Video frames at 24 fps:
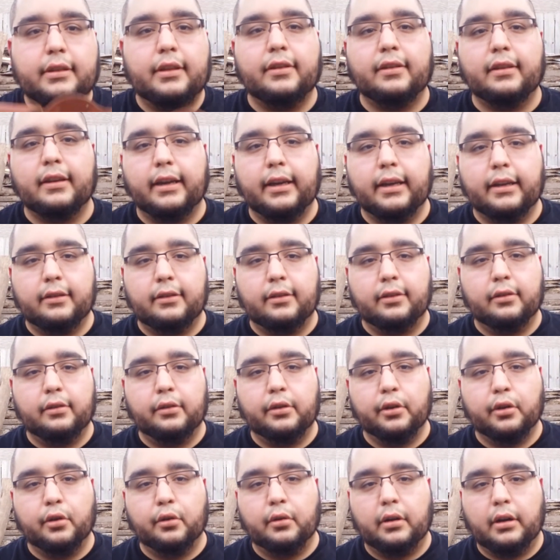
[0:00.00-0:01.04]
designed to
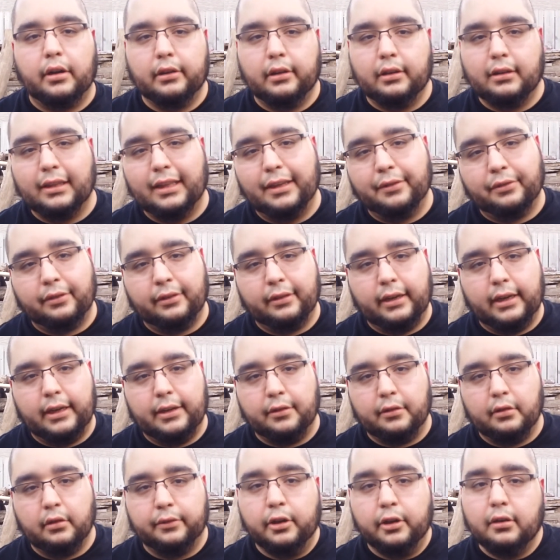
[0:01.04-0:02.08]
go on the left side.
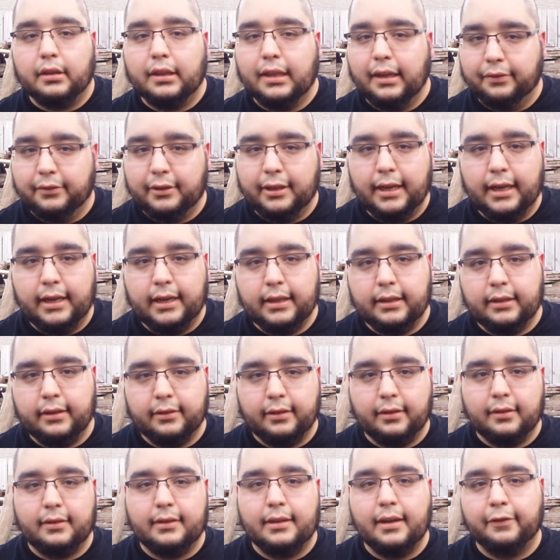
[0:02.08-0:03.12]
So if you're left-handed,
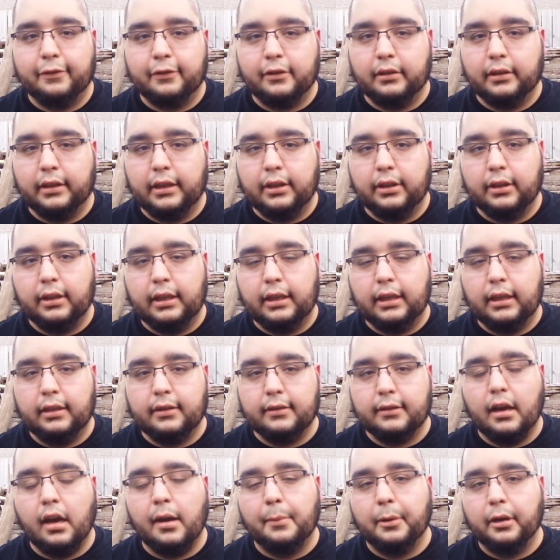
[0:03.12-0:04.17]
this is definitely the
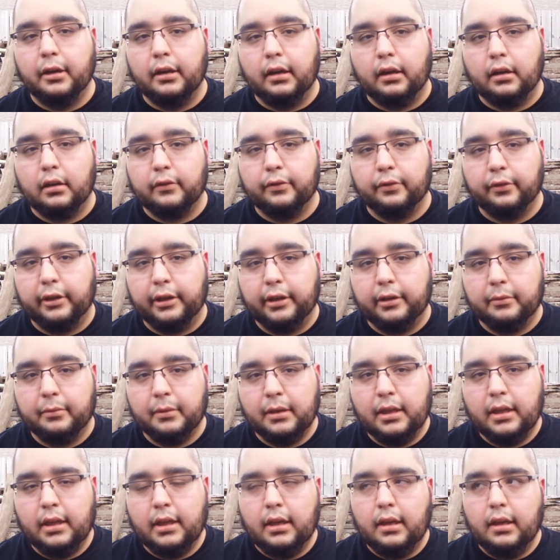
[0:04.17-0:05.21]
tomahawk for you.
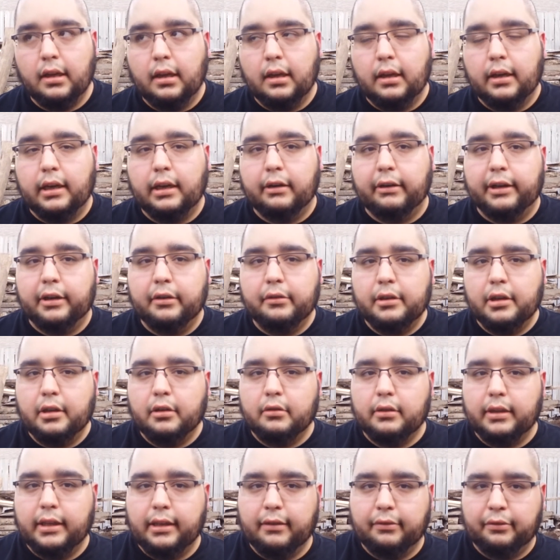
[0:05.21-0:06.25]
Now, I don't
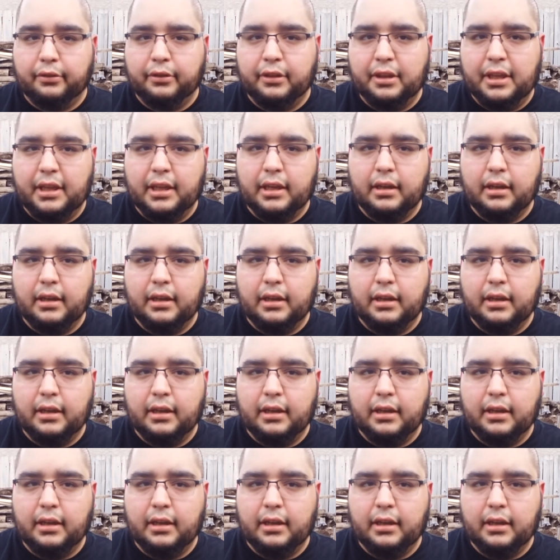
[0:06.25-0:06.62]
know if